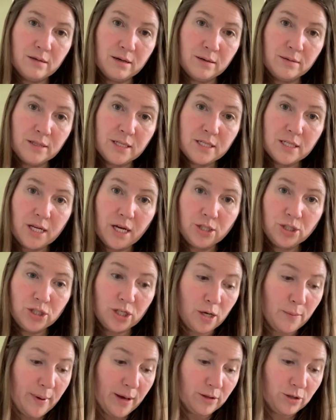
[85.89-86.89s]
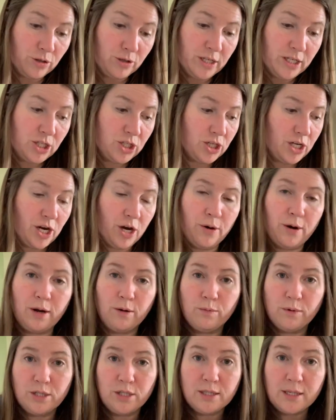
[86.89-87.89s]
discussion about their dictionary,
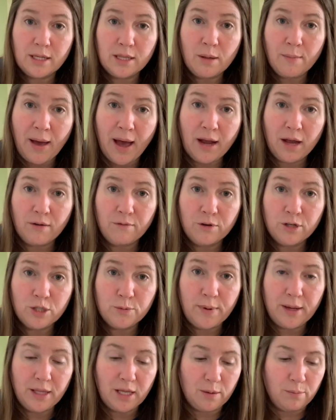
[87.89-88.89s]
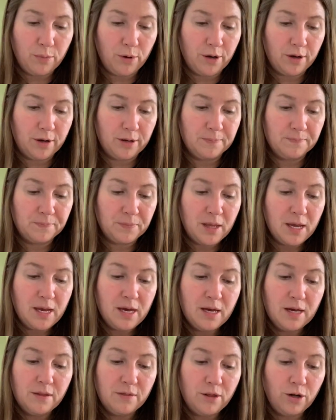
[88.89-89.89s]
which is at the back of your spelling book.
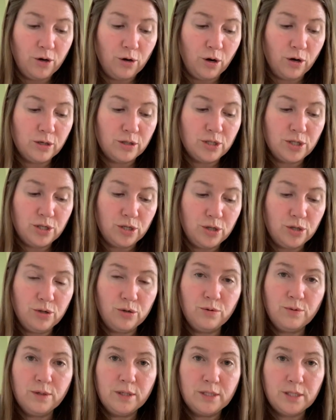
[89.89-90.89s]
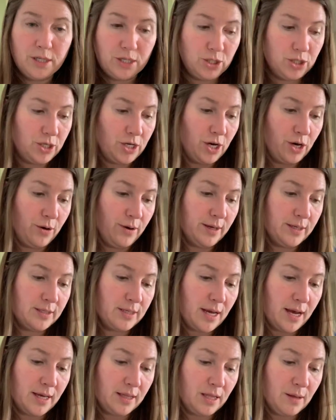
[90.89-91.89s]
There are two
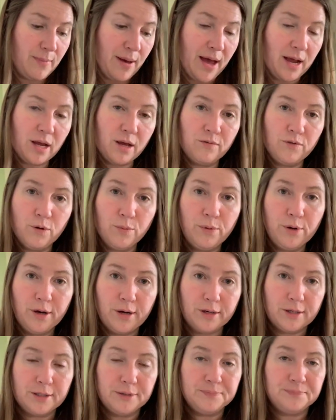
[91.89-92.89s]
dictionaries at the back of your book.